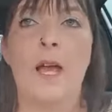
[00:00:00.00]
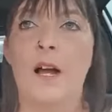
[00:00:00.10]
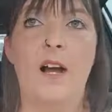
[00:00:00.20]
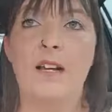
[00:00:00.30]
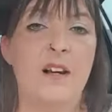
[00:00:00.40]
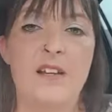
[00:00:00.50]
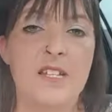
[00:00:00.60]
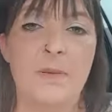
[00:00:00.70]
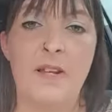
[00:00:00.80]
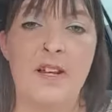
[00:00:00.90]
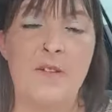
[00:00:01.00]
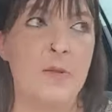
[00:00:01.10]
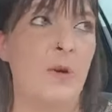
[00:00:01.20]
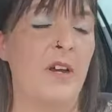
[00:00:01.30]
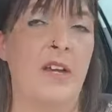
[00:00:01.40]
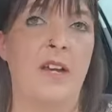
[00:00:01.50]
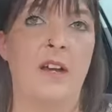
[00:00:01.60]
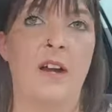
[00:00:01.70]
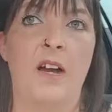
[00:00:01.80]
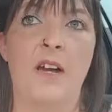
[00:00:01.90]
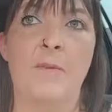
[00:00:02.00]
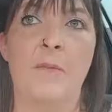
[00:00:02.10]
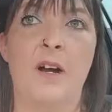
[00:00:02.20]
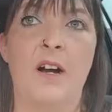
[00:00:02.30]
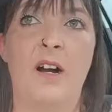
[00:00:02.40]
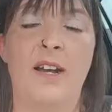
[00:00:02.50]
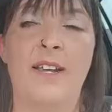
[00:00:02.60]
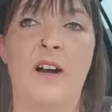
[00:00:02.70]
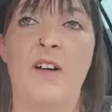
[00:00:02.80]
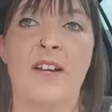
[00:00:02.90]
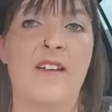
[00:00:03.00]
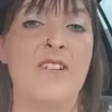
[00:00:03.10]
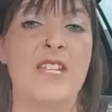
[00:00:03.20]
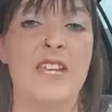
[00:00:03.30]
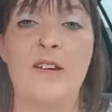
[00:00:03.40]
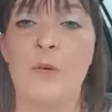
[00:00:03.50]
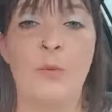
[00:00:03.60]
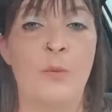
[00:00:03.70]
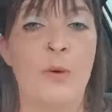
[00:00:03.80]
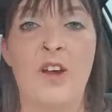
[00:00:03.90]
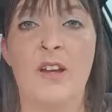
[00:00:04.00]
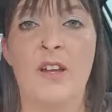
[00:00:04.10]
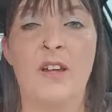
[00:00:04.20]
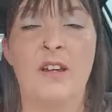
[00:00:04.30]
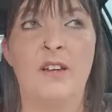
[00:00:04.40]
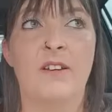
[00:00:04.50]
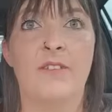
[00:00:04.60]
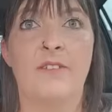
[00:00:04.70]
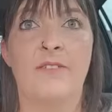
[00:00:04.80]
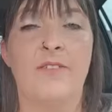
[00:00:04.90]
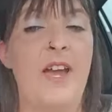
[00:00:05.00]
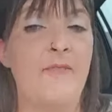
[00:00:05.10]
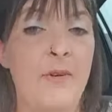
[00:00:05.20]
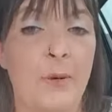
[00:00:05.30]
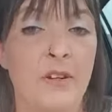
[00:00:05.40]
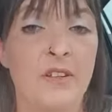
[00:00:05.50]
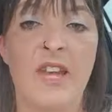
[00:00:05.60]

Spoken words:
I can't explain how it's working. I can't guarantee it will work for everyone.